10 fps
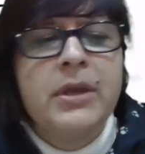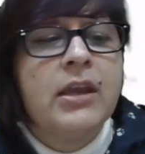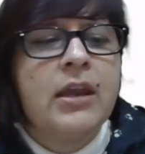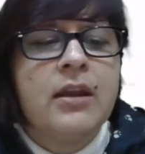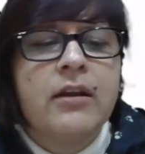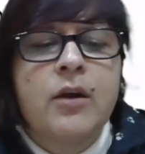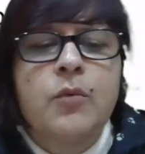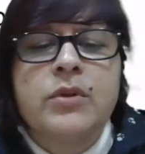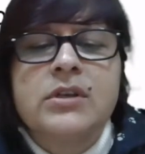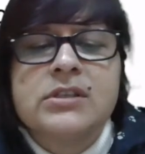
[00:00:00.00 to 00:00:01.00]
began
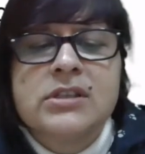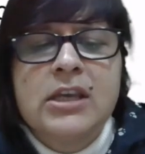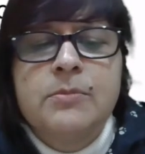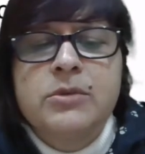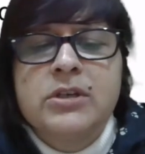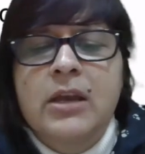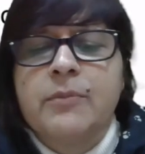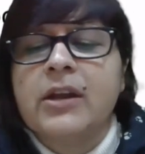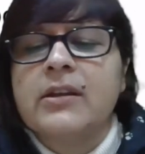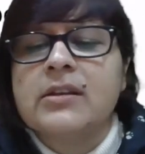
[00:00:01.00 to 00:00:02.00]
around the same
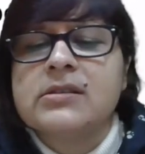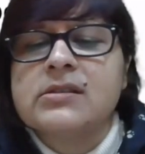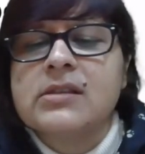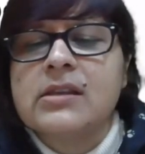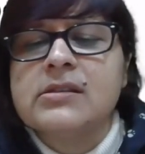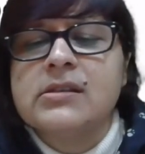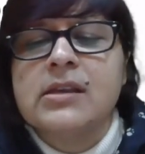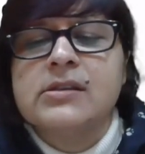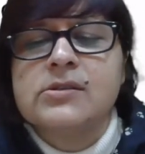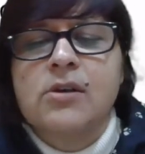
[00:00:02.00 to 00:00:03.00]
time that the
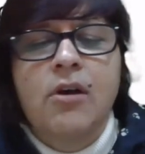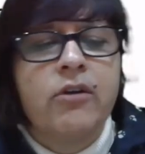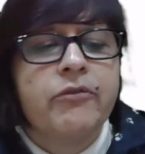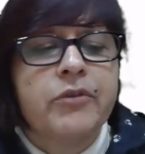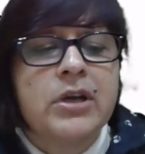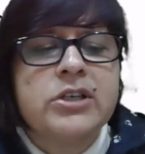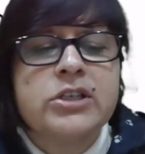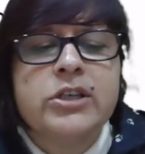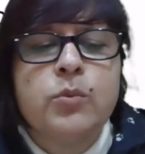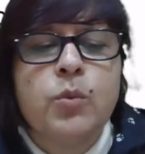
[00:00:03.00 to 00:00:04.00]
census of
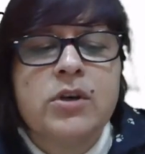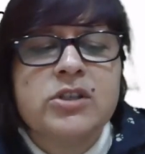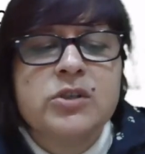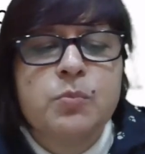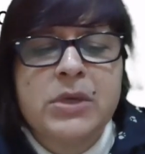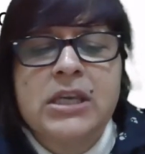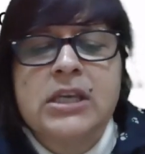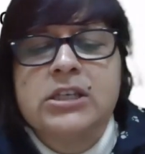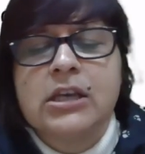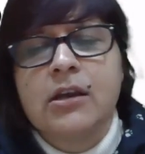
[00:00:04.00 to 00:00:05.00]
country was
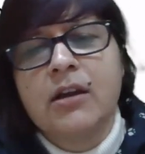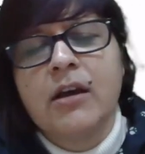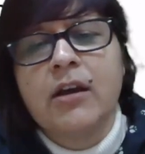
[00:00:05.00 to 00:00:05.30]
being taken,